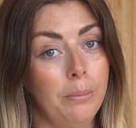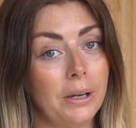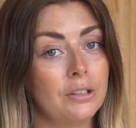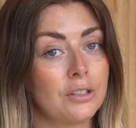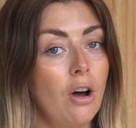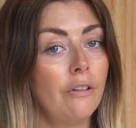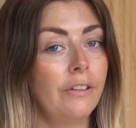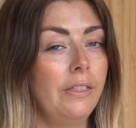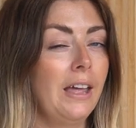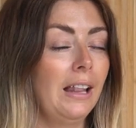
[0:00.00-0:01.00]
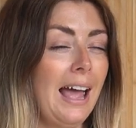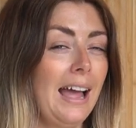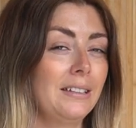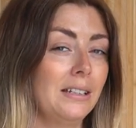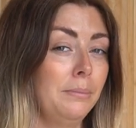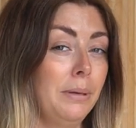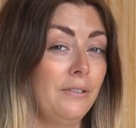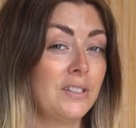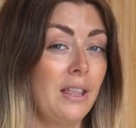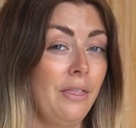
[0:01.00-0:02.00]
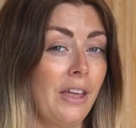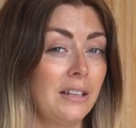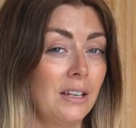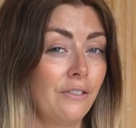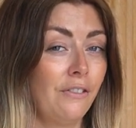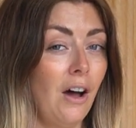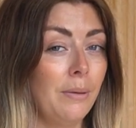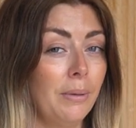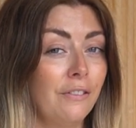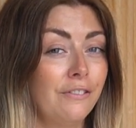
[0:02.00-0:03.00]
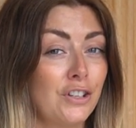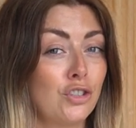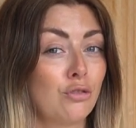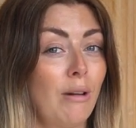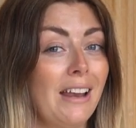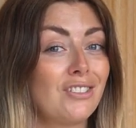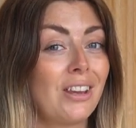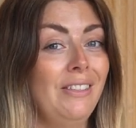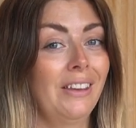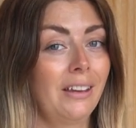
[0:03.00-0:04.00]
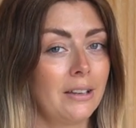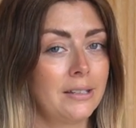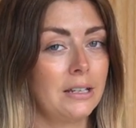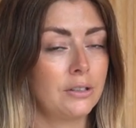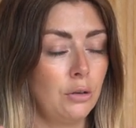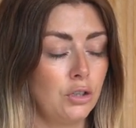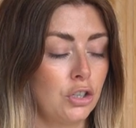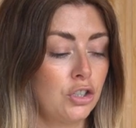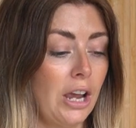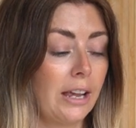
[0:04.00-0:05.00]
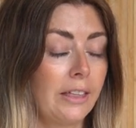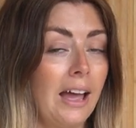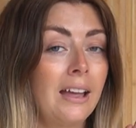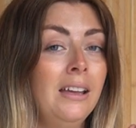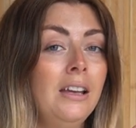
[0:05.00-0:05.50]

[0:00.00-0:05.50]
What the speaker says: because often they'll add in a bit of synthetic fibre for stretch in the gusset. So just check that.